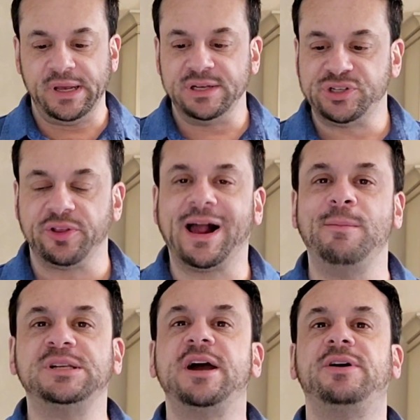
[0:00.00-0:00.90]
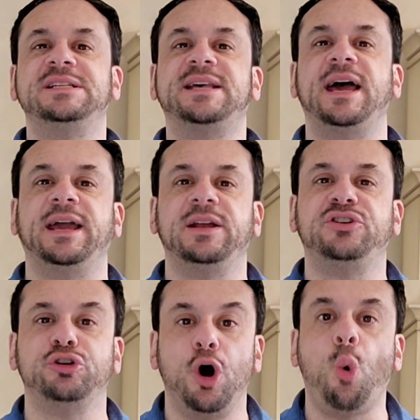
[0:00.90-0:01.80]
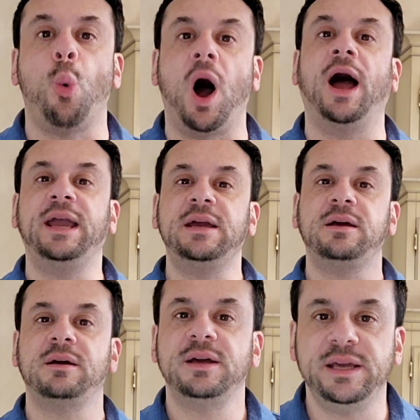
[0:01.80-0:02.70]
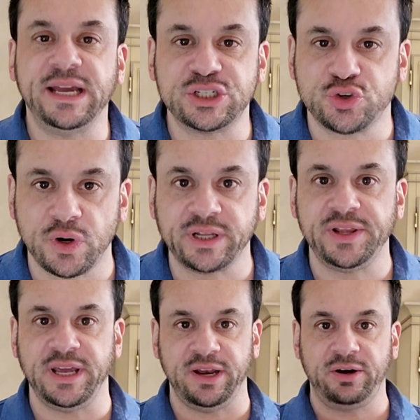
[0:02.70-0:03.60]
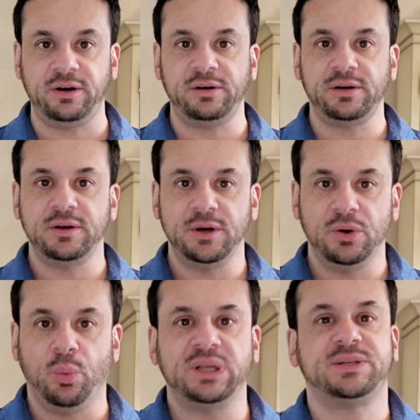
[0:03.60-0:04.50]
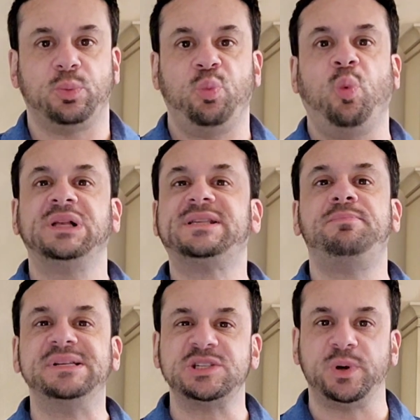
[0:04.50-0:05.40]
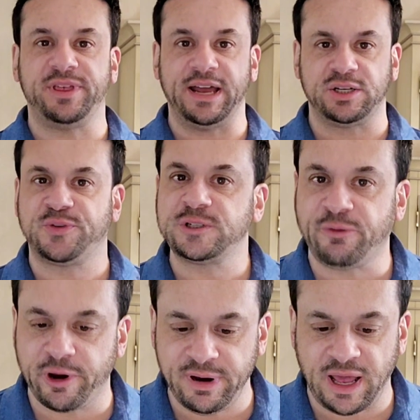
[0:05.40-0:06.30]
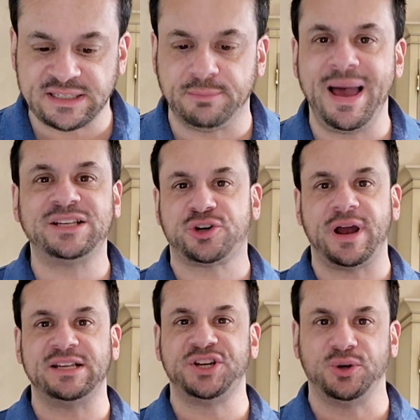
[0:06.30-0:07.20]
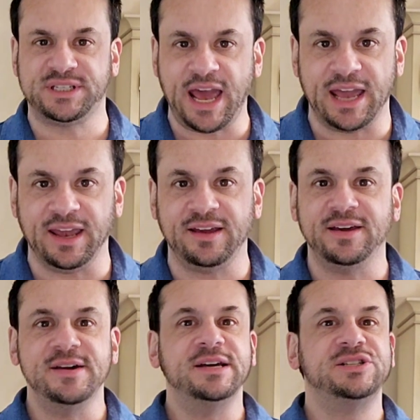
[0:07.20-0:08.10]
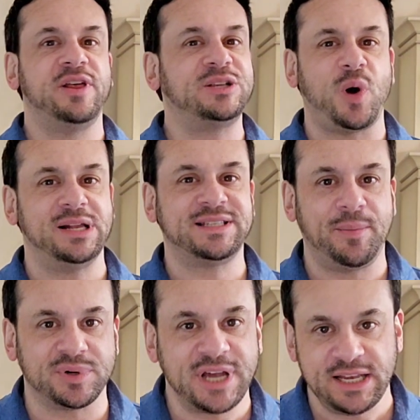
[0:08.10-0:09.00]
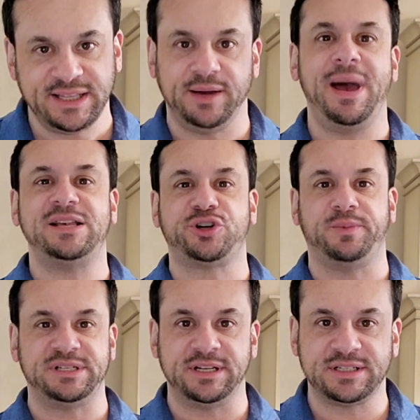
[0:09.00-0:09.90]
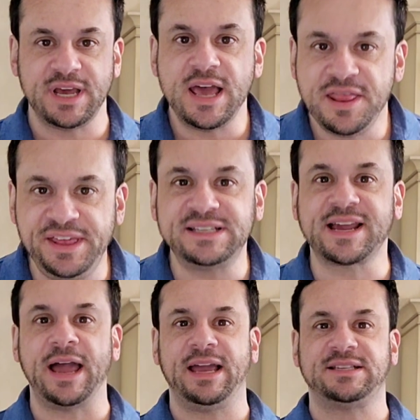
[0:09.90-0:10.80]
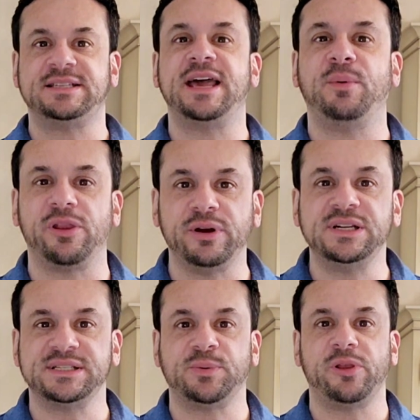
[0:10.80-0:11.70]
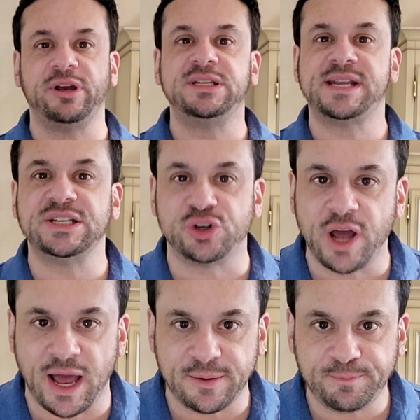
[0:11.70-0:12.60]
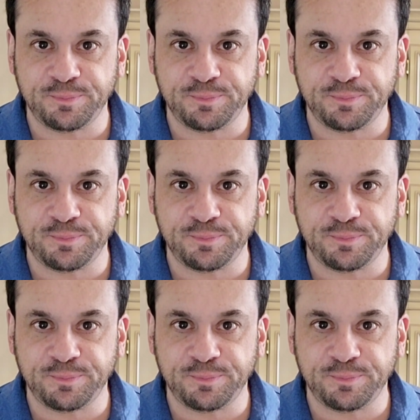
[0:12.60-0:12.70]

So the commentaries say, do you know why he gets drilled in the ear? What's the business with that? Because first of all, you realize the master has no say. So that's why it's not precisely a master business. This guy gets to say whether he stays or not.